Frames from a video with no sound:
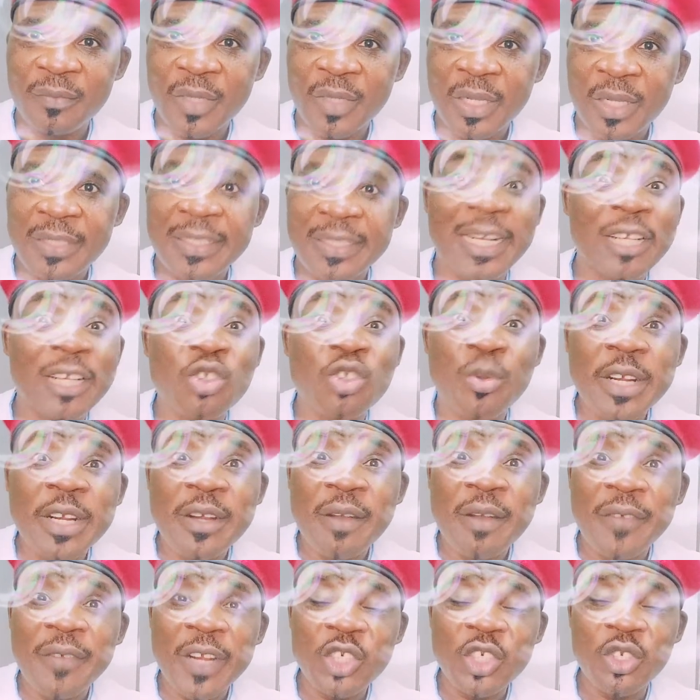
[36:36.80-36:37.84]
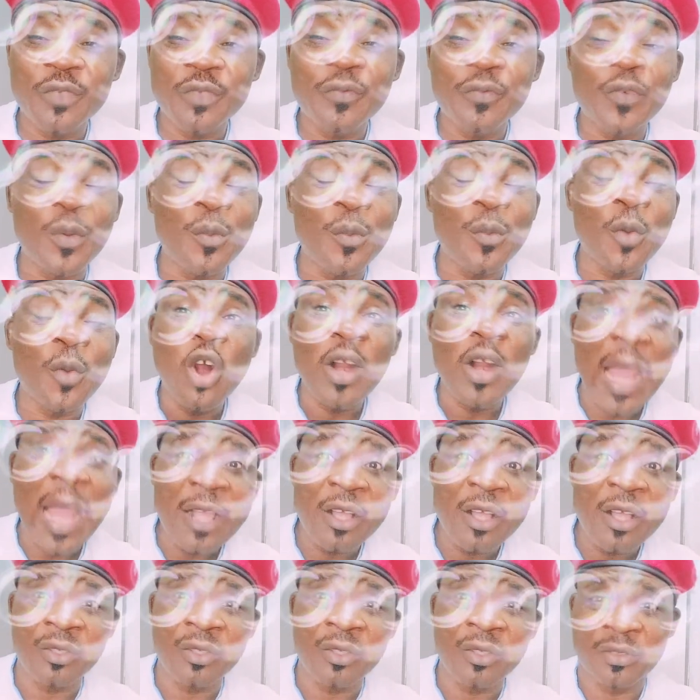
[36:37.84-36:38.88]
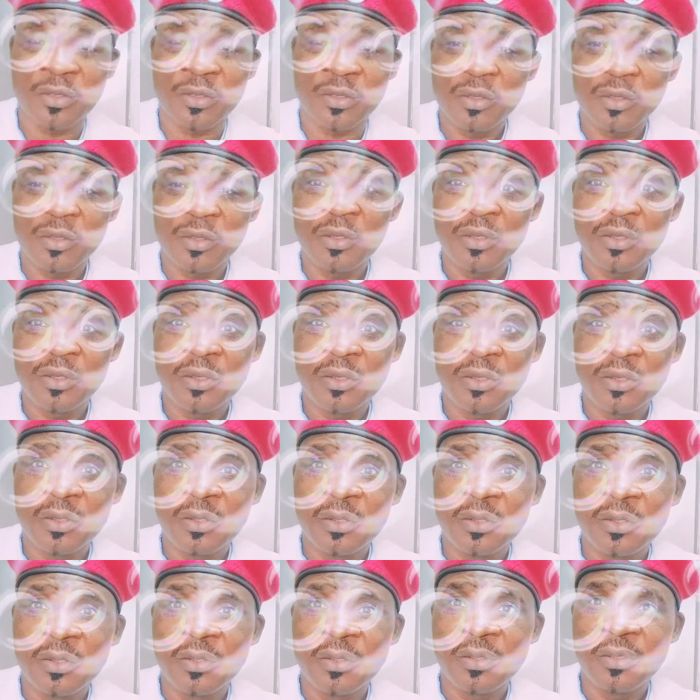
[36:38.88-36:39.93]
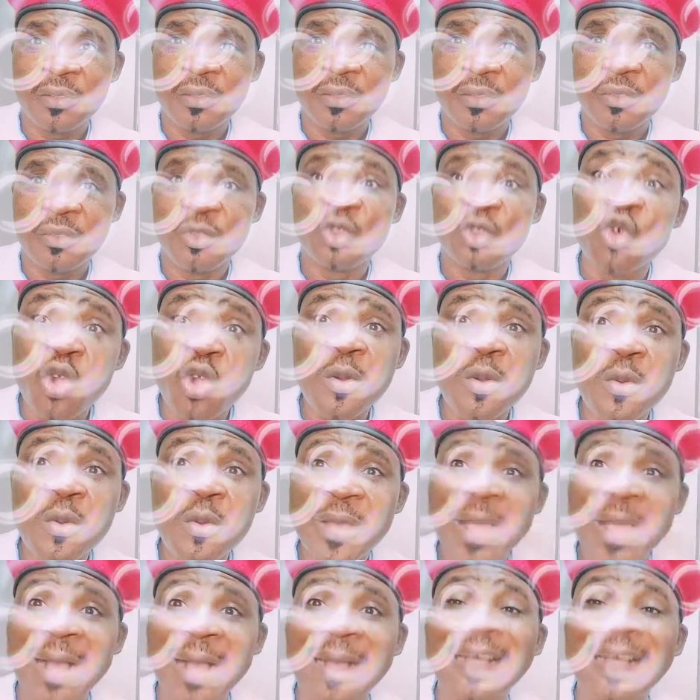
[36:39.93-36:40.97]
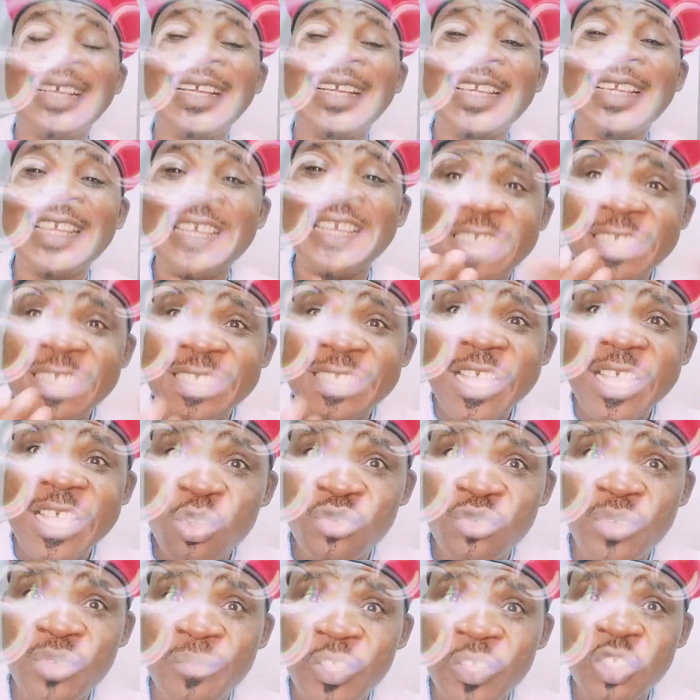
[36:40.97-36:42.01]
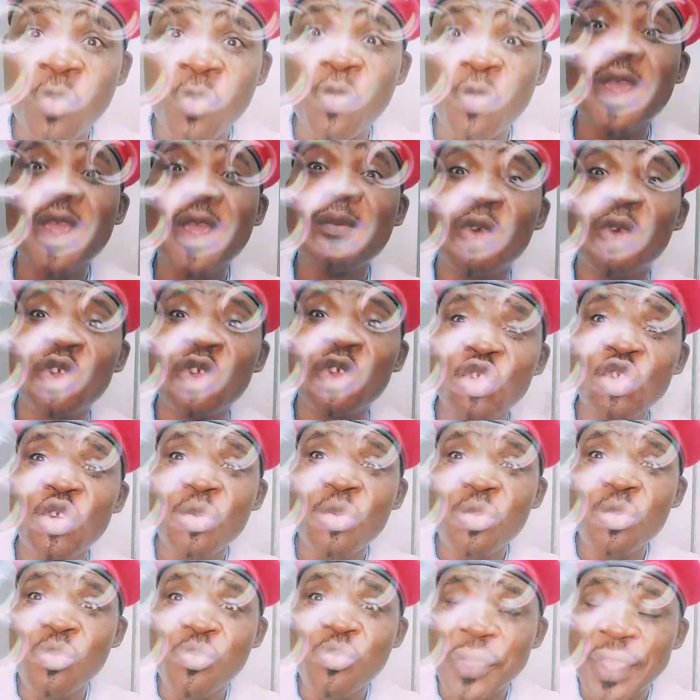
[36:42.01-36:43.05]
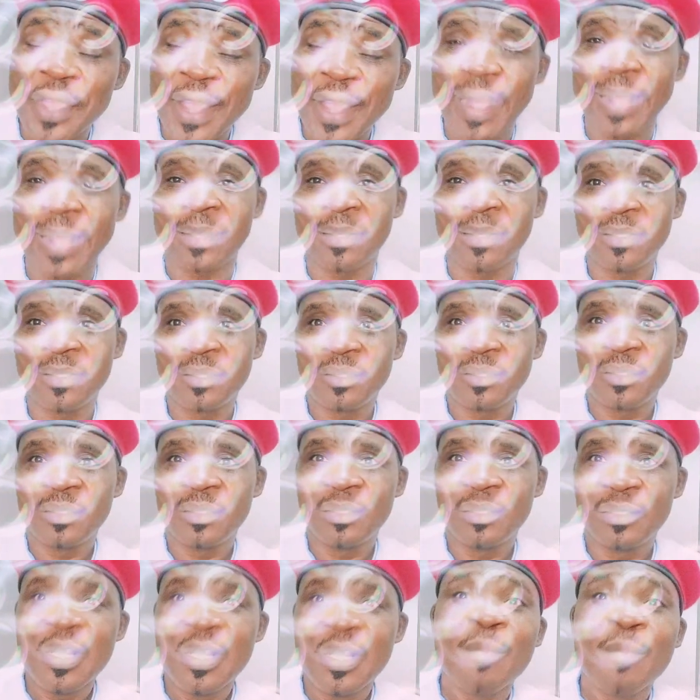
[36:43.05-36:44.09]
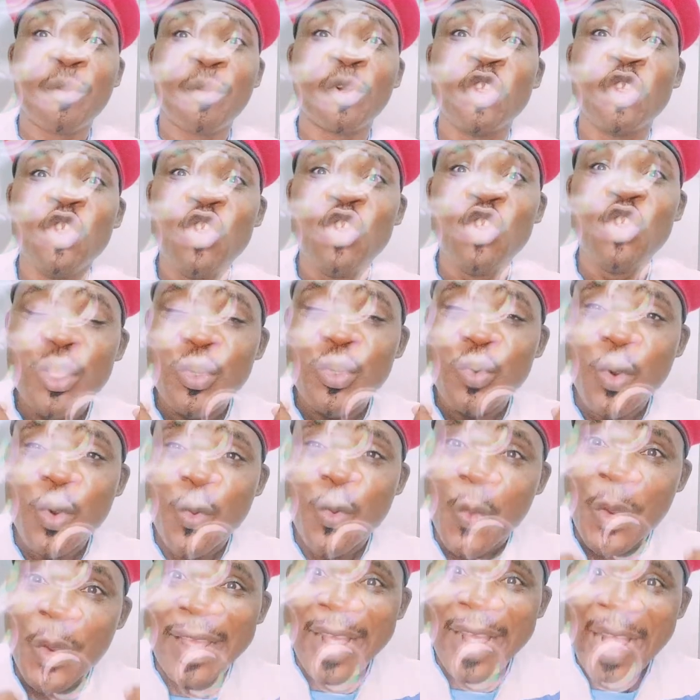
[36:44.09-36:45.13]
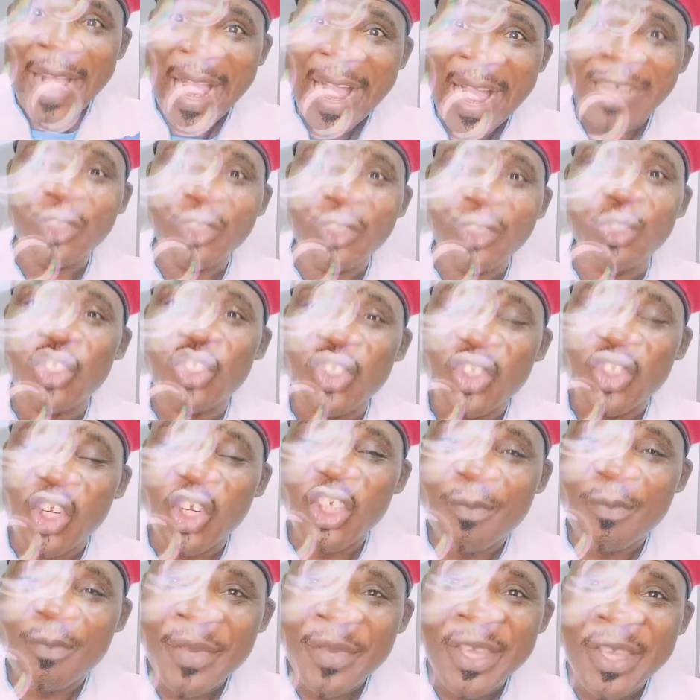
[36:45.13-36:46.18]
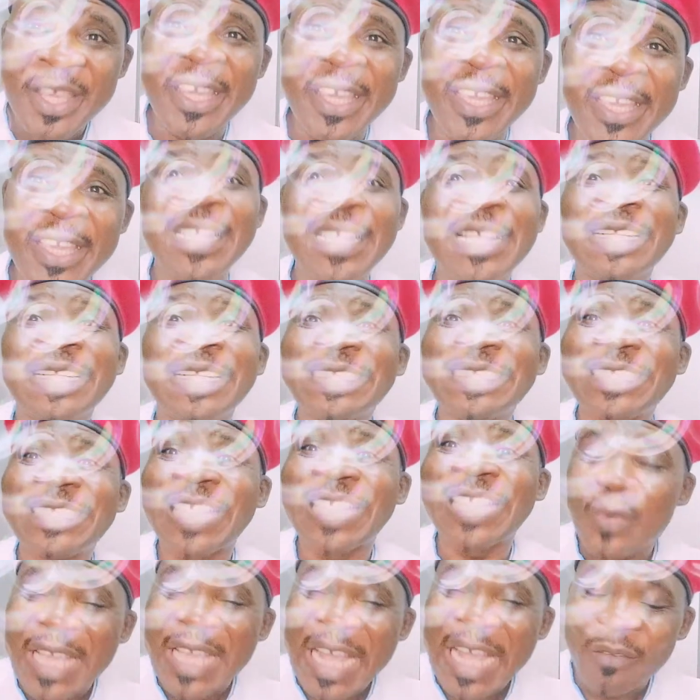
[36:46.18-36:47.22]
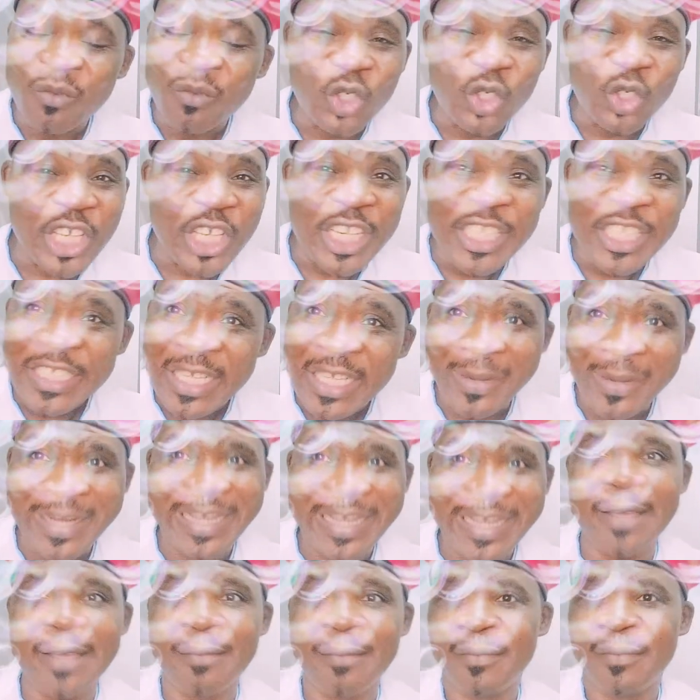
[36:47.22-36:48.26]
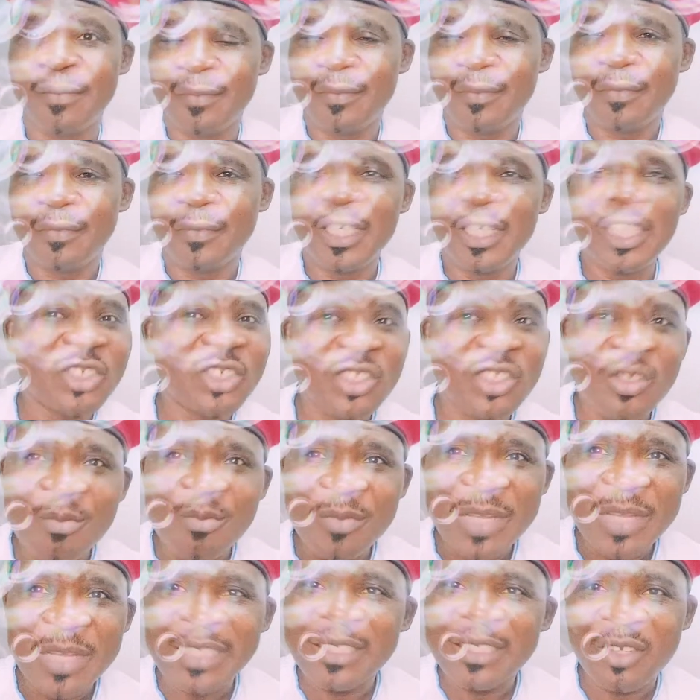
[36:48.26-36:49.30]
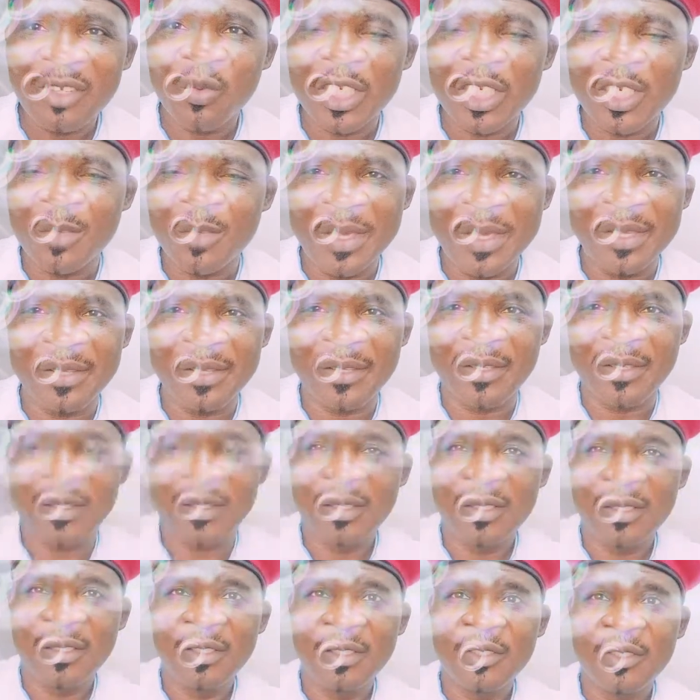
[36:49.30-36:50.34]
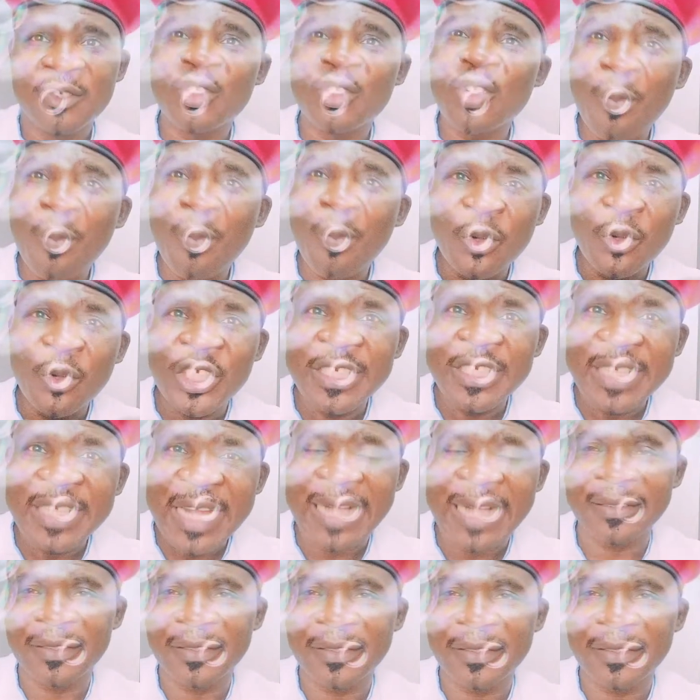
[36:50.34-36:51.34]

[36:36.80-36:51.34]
There are so many revelations from all angles to know who we are. It is a good revelation. We must know whom we are. But knowing whom we are does not mean that we have to change our name. It doesn't. That's not what it means. Stop pushing that.